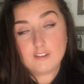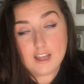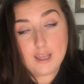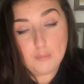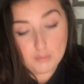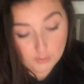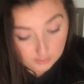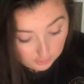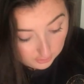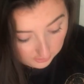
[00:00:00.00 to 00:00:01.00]
i
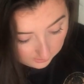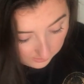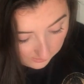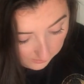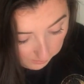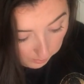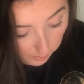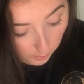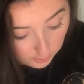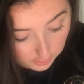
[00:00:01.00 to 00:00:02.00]
butchered
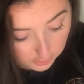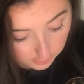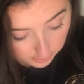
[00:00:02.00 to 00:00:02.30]
but